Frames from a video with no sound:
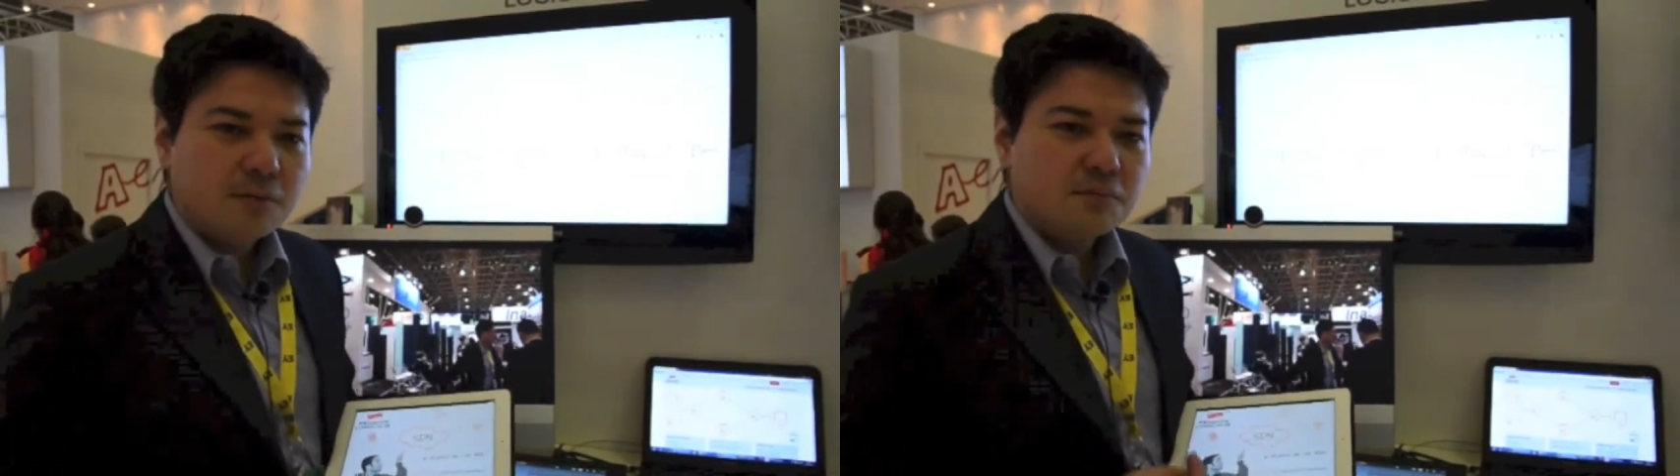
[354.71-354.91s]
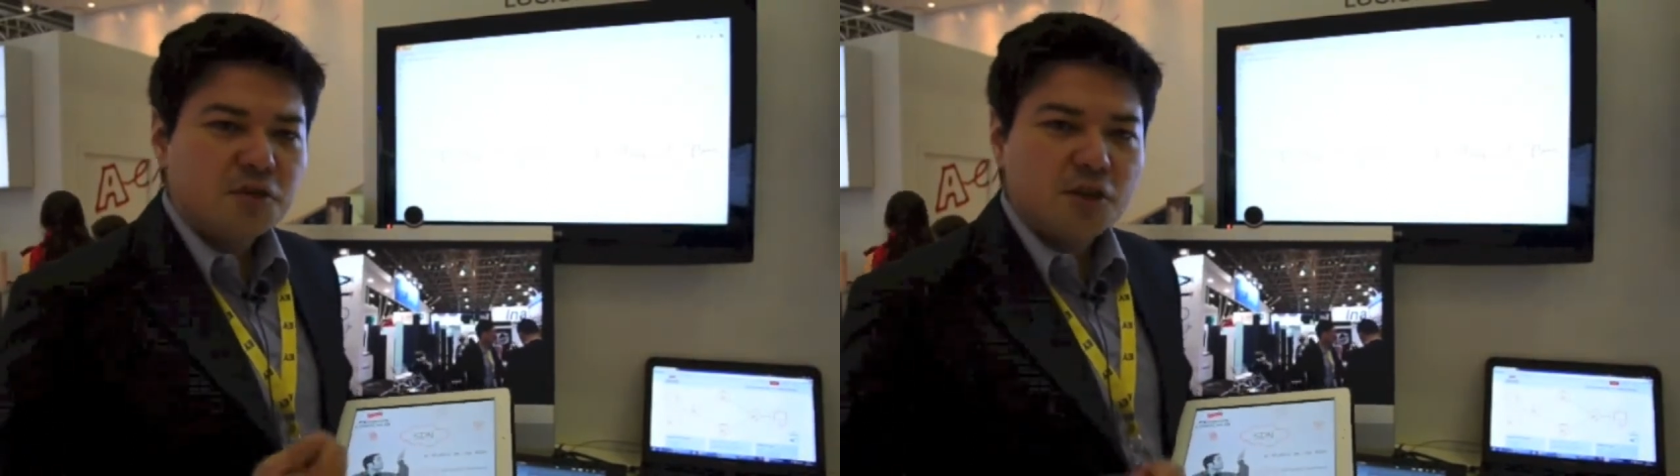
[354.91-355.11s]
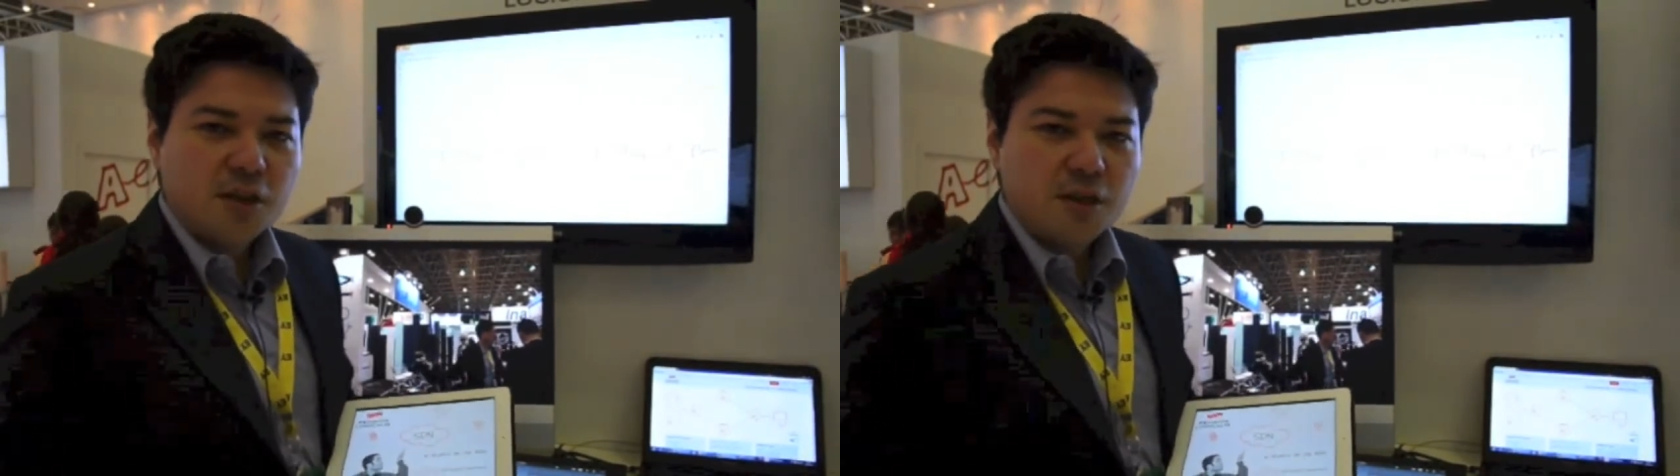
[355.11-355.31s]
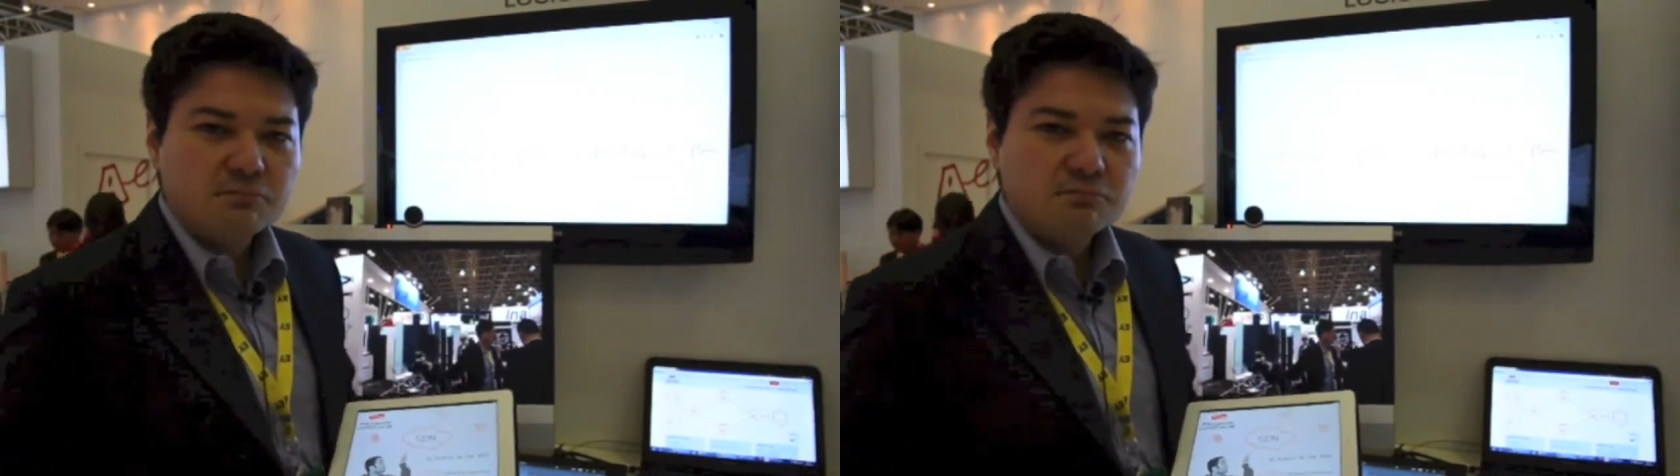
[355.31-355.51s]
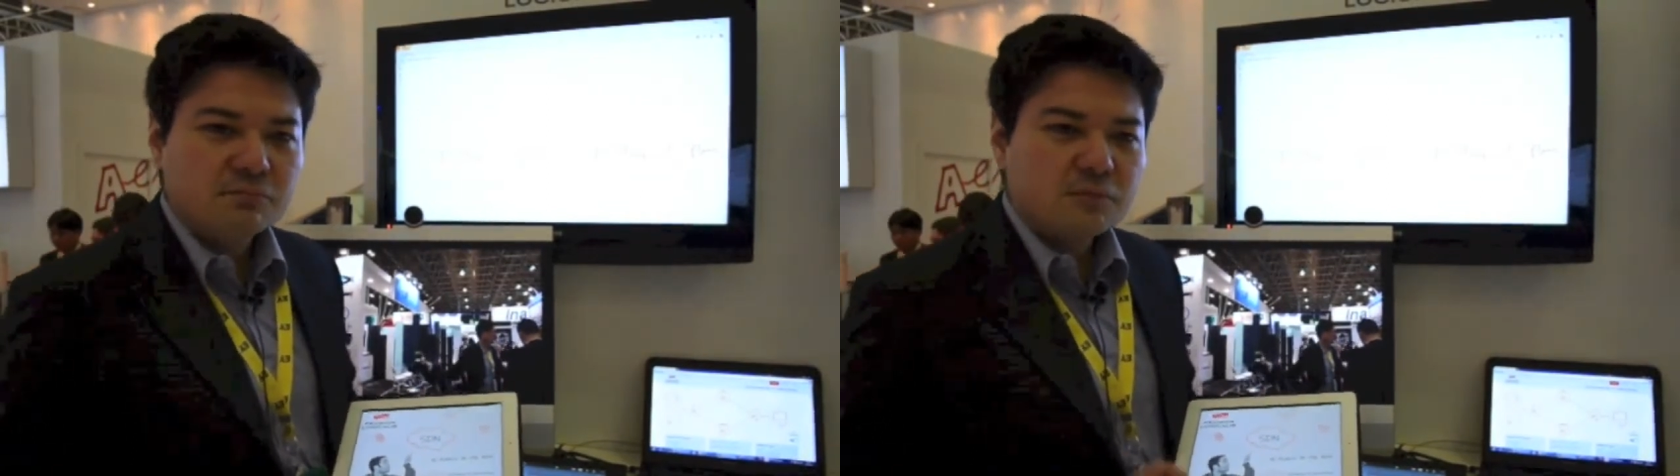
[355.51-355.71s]
jitter,
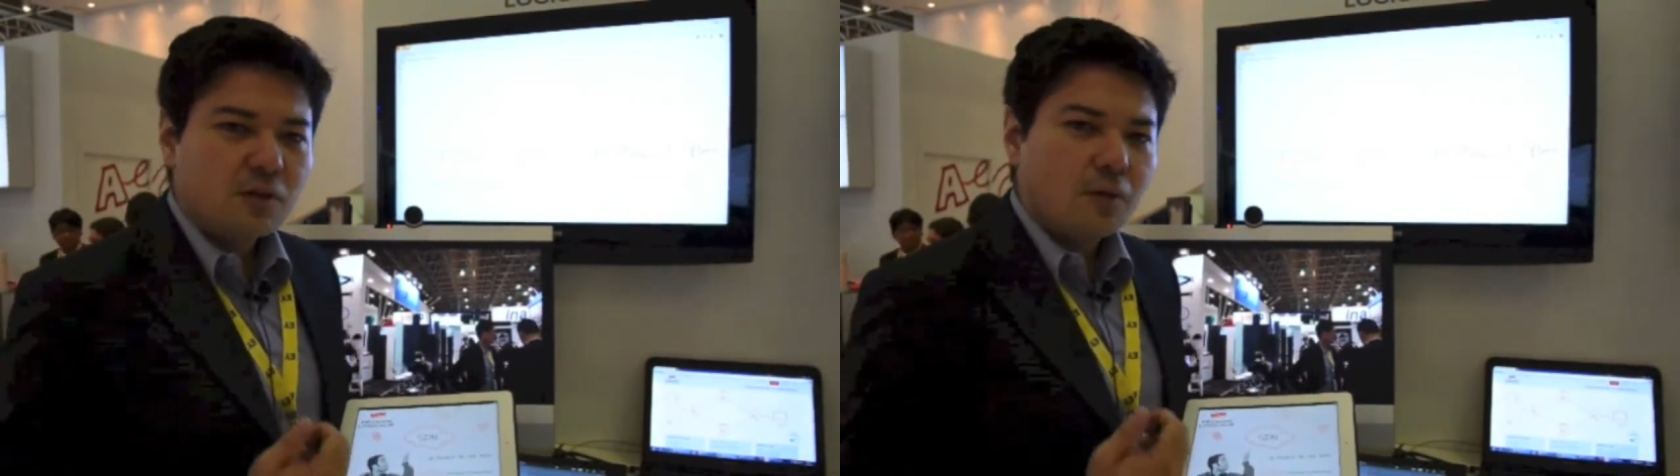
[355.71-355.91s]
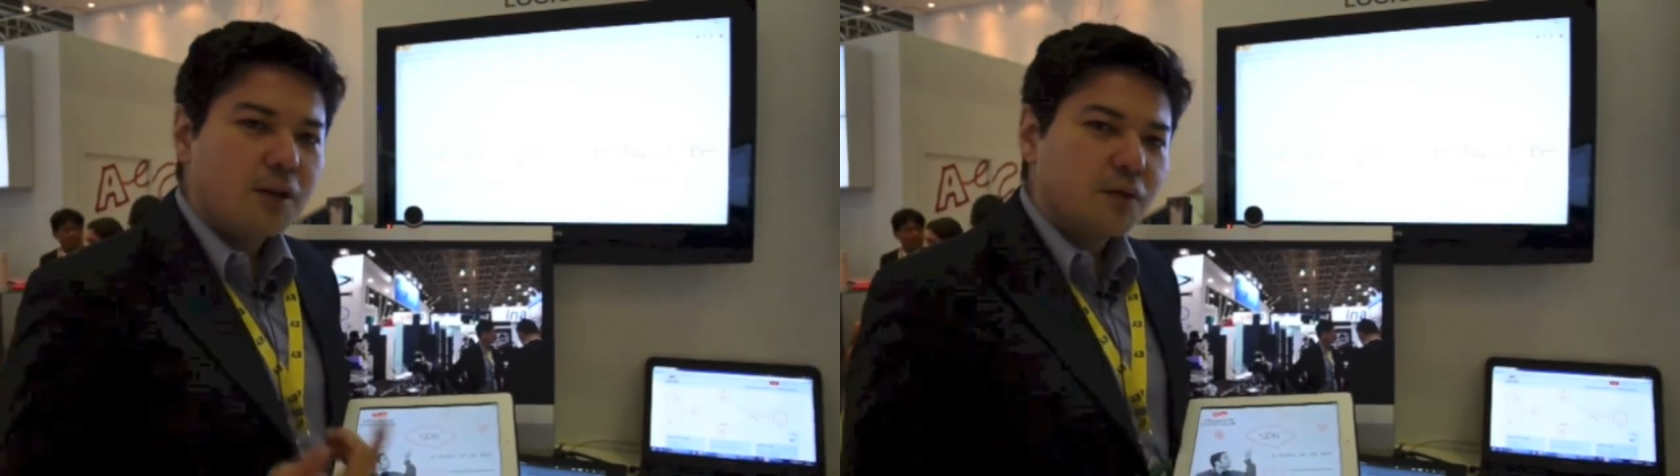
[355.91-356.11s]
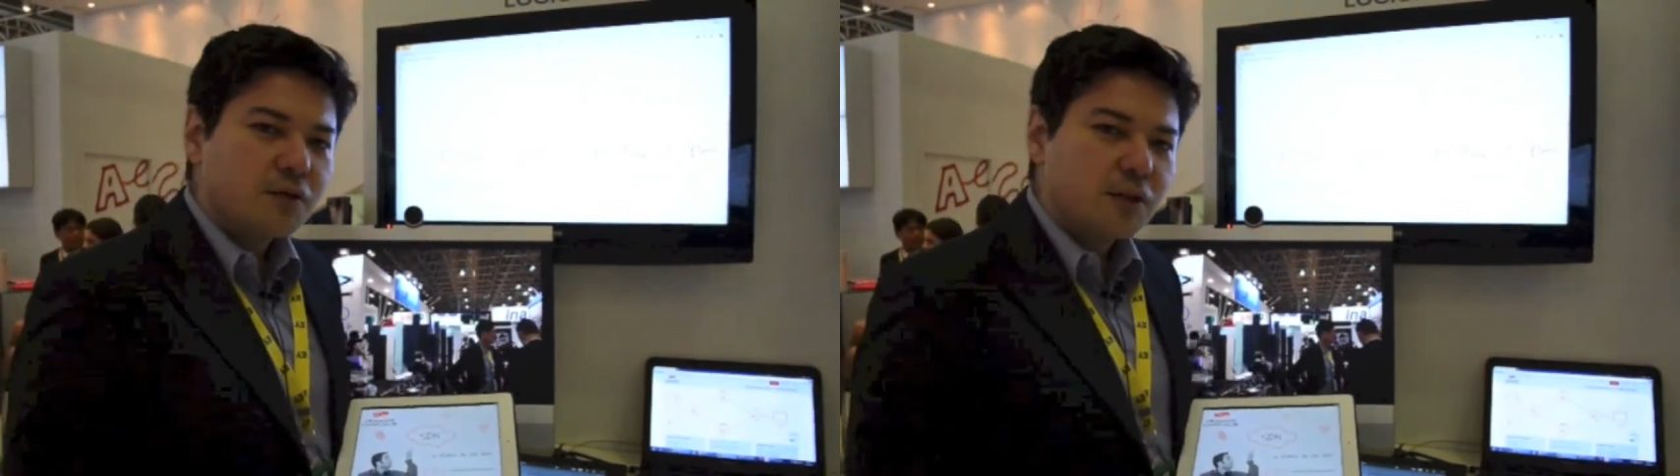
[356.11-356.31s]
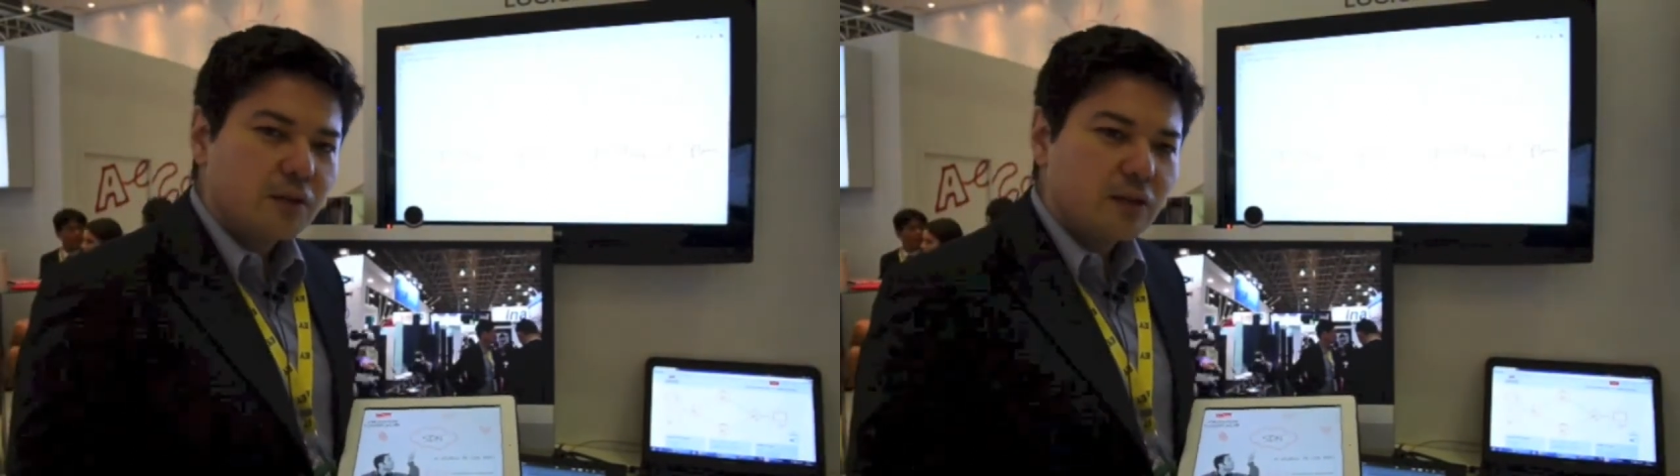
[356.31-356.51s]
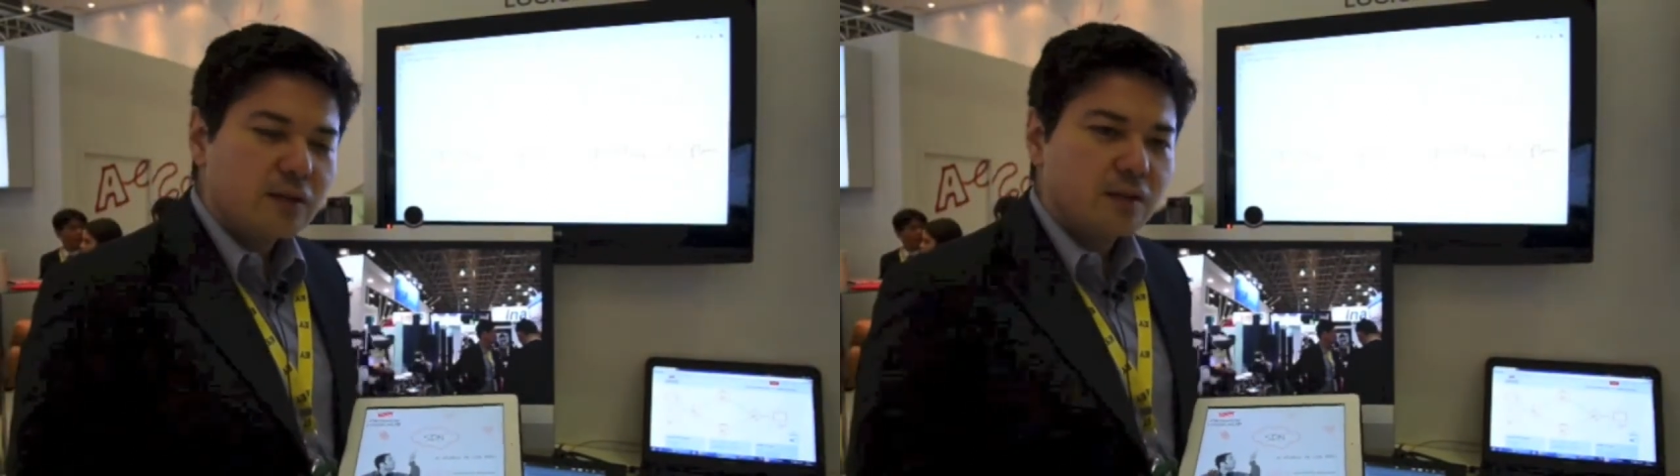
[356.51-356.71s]
quality of
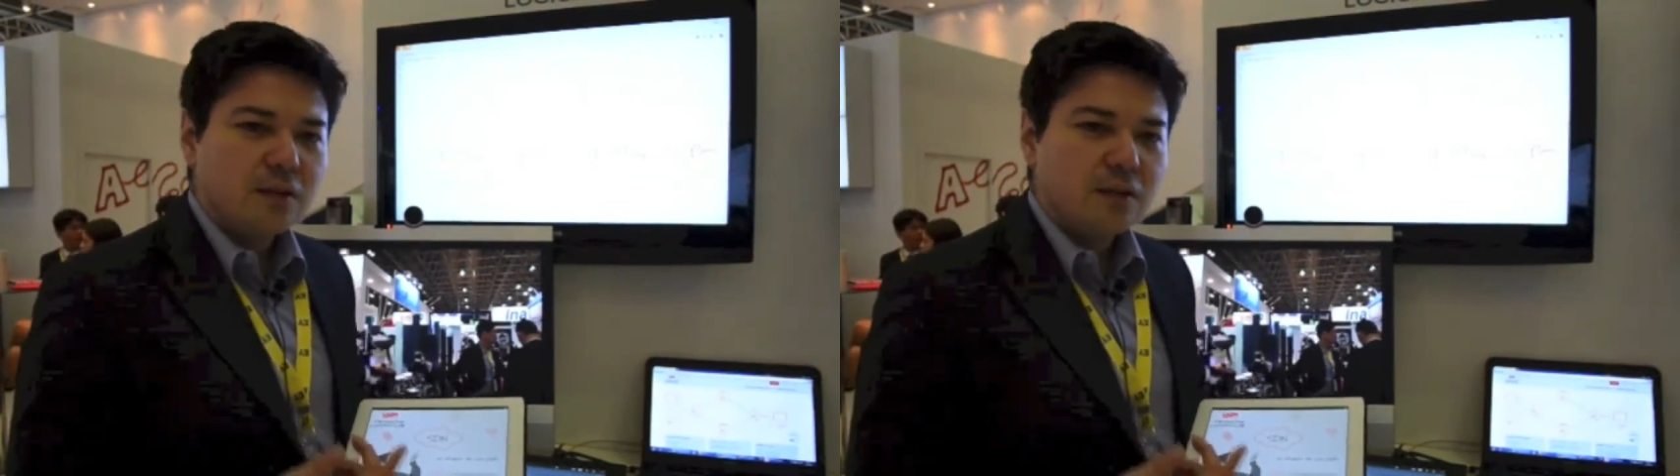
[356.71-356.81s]
service,